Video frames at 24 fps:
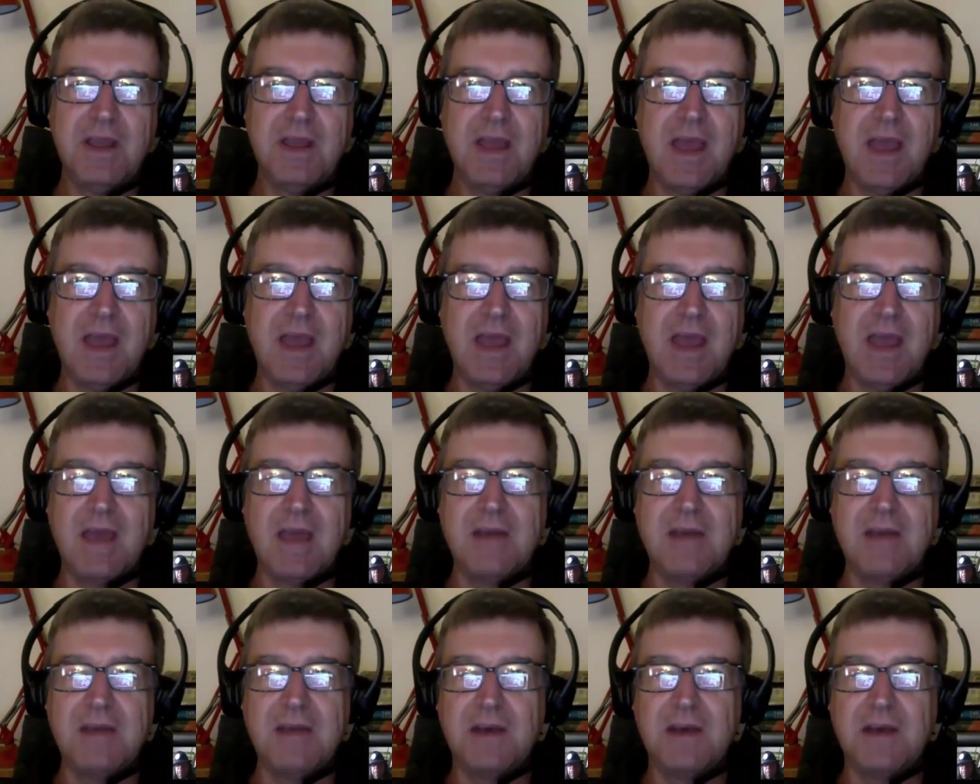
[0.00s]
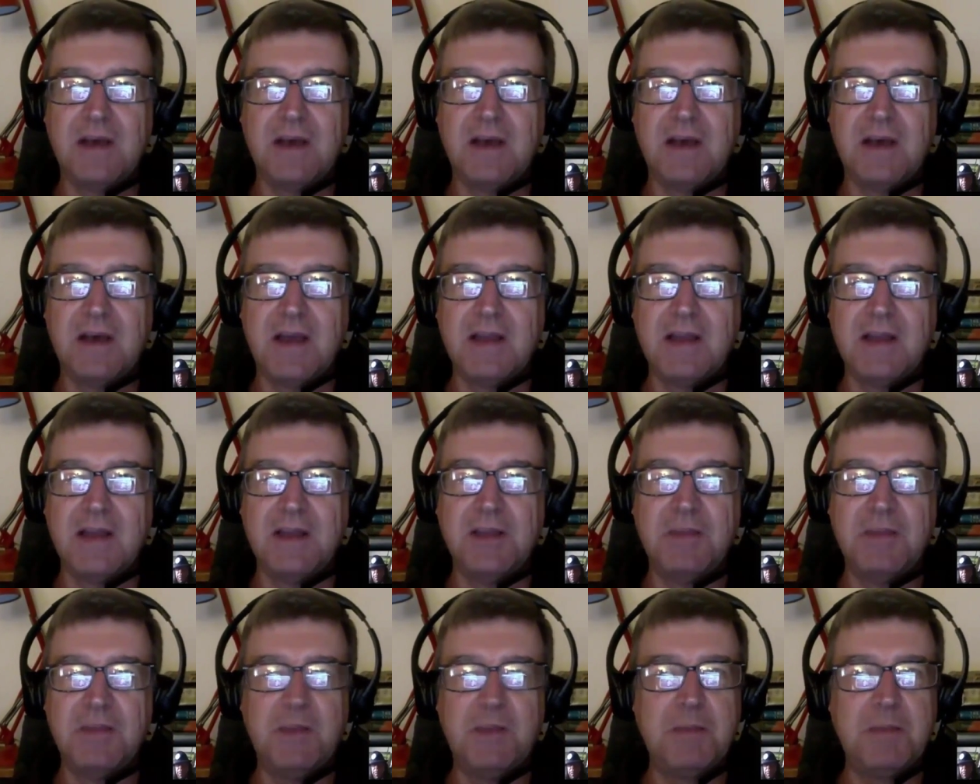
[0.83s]
and then
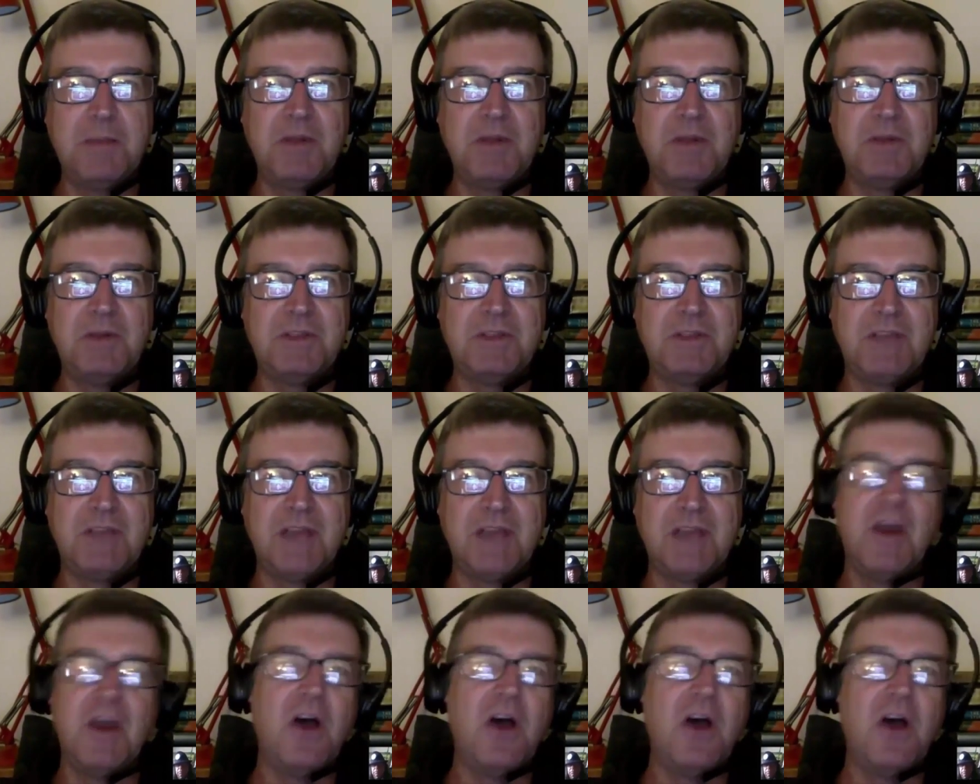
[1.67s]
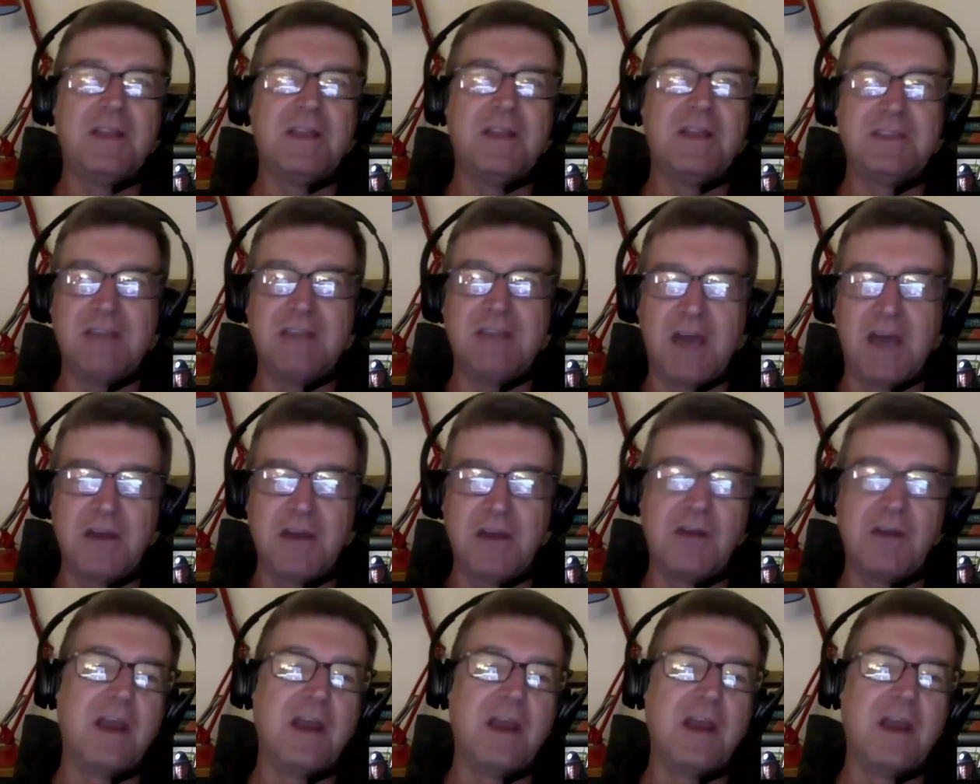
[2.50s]
the people who say no, that's not a
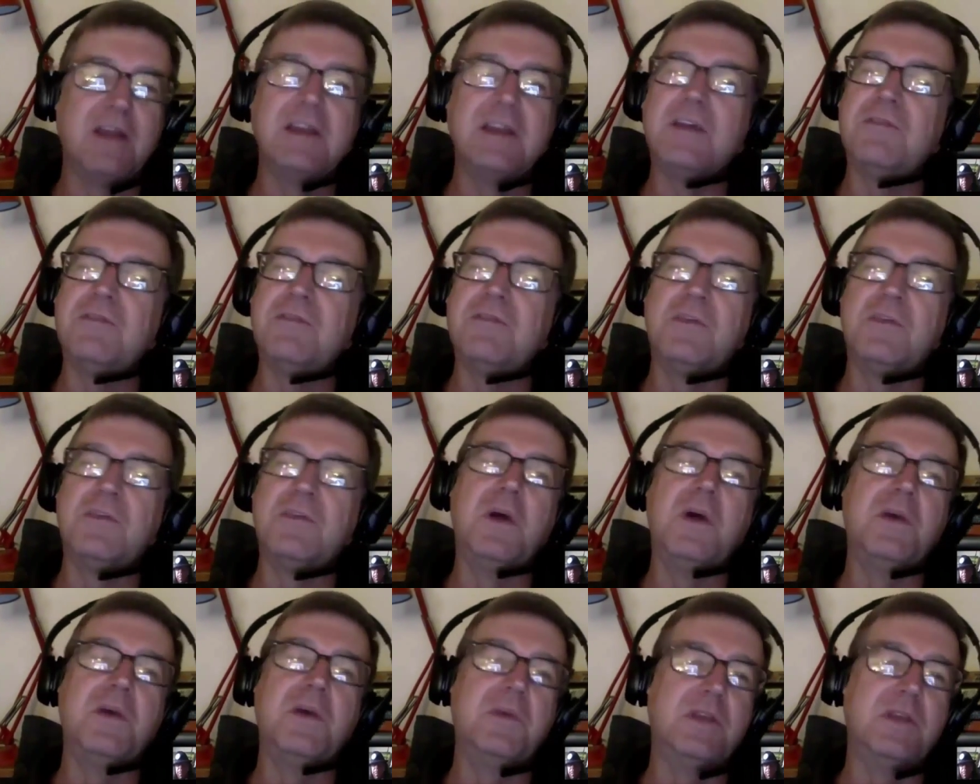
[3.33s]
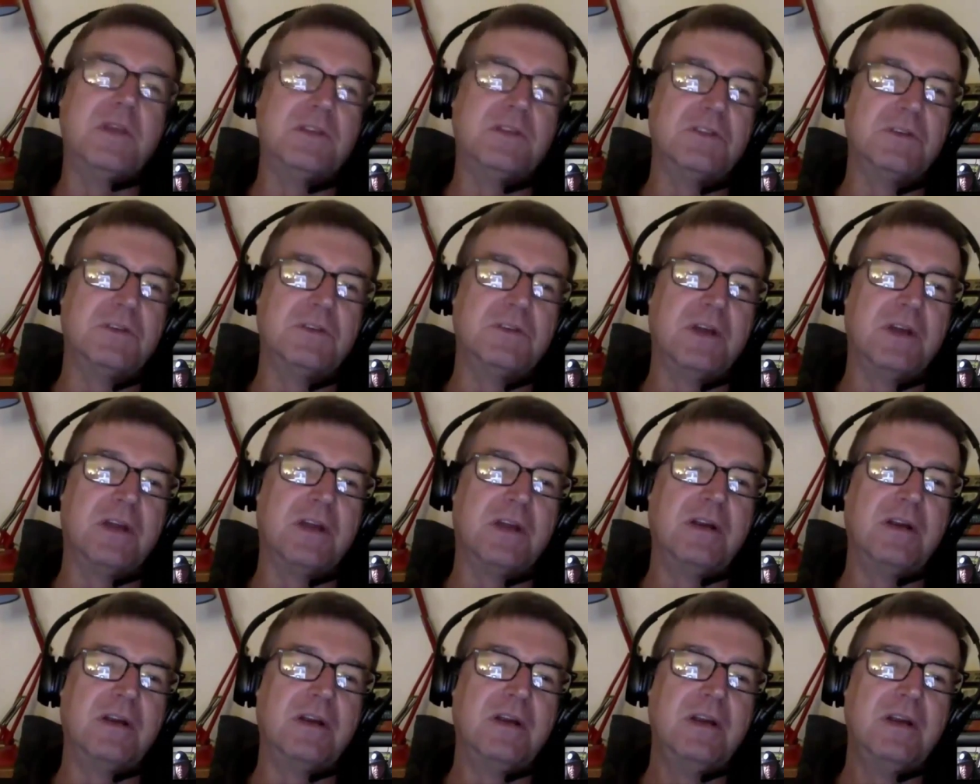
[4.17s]
good idea for one reason or
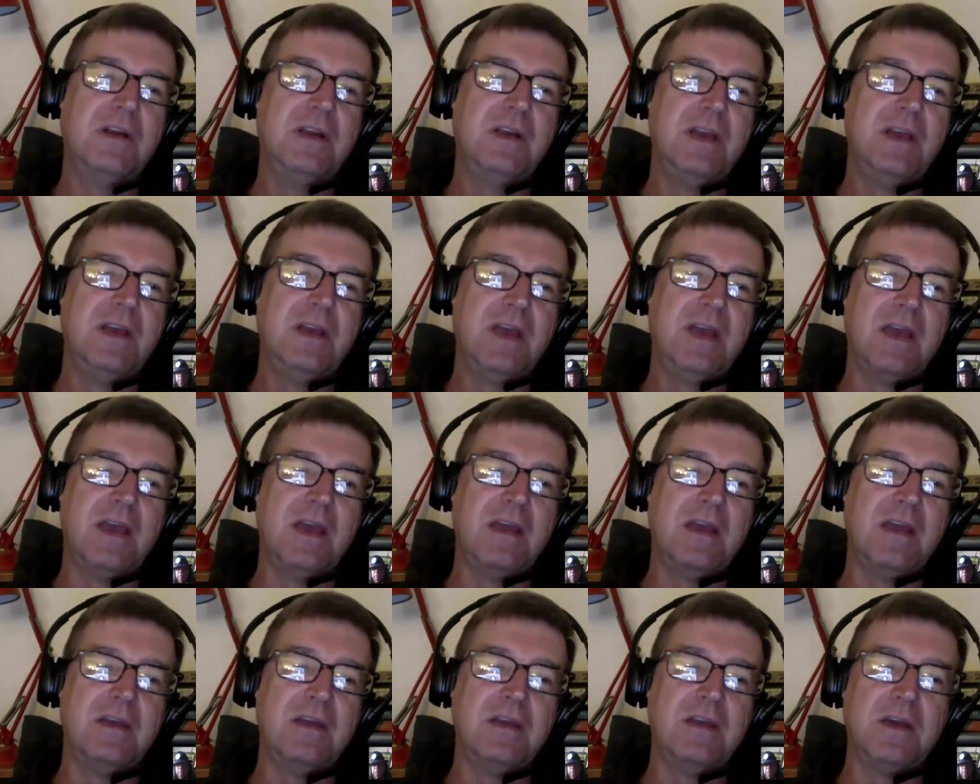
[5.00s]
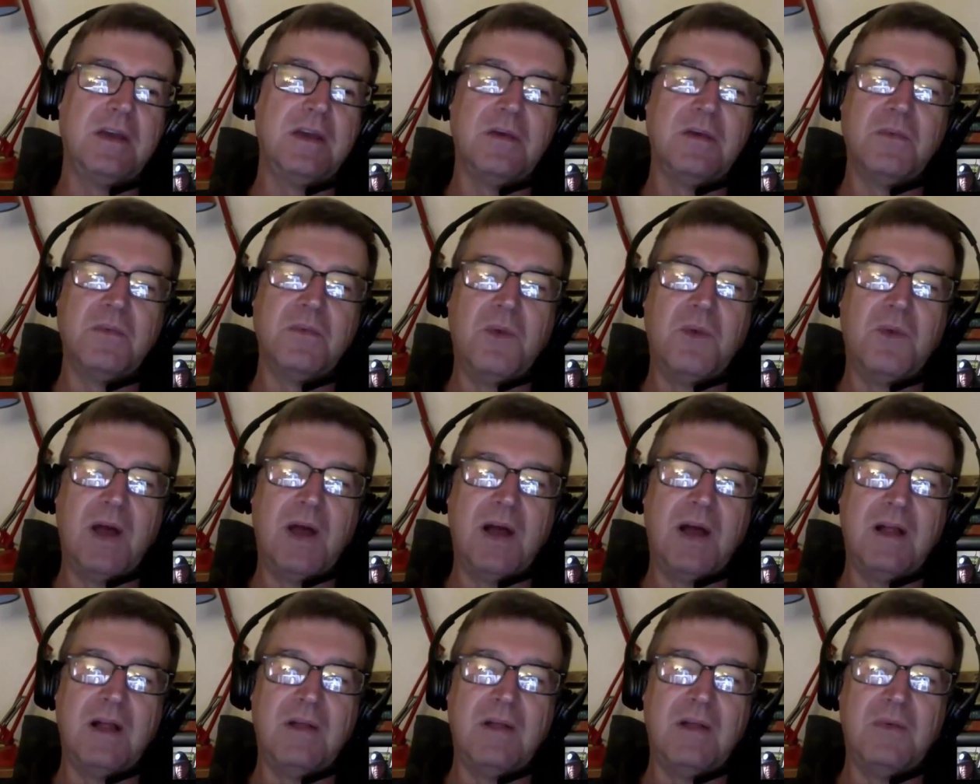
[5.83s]
another. And
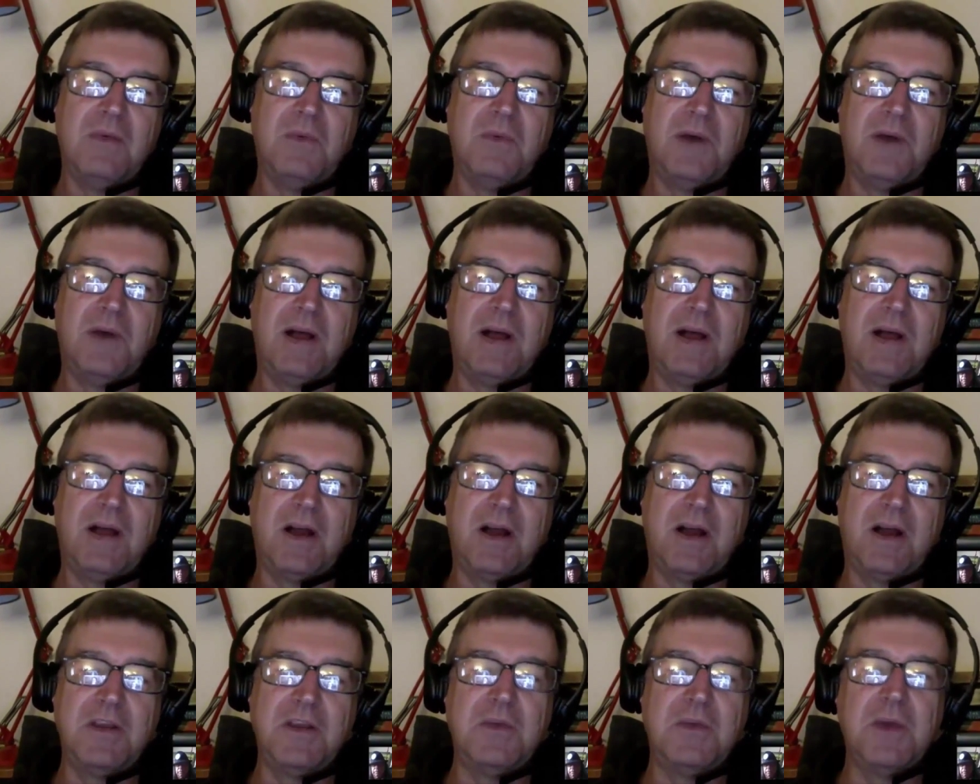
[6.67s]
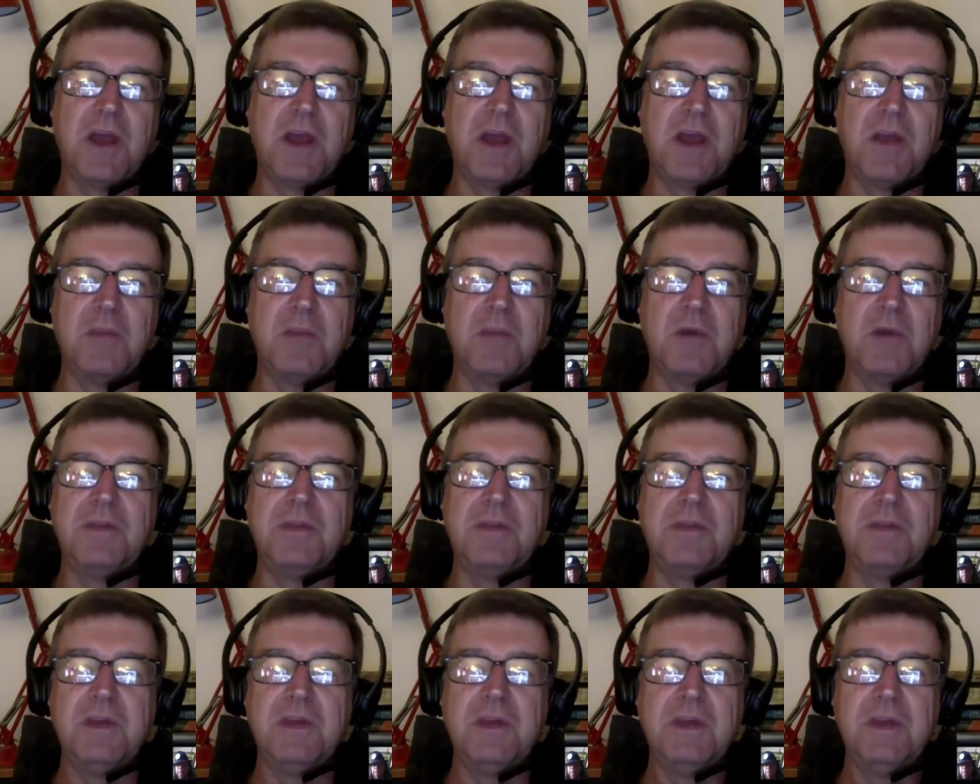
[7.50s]
while R.U. and I are
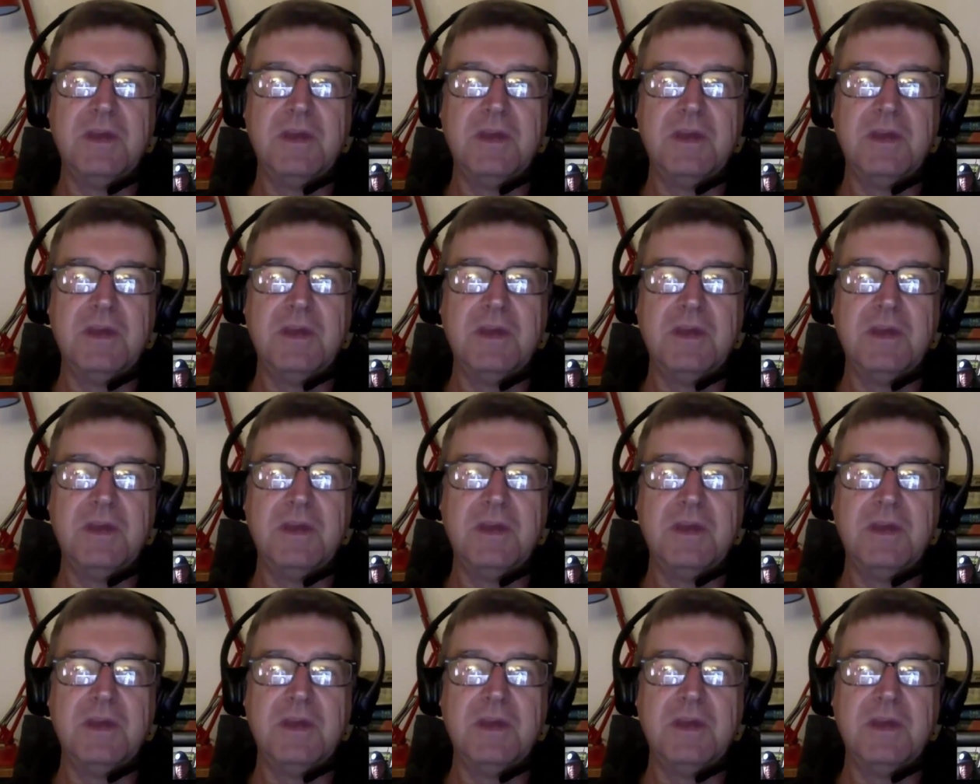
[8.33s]
both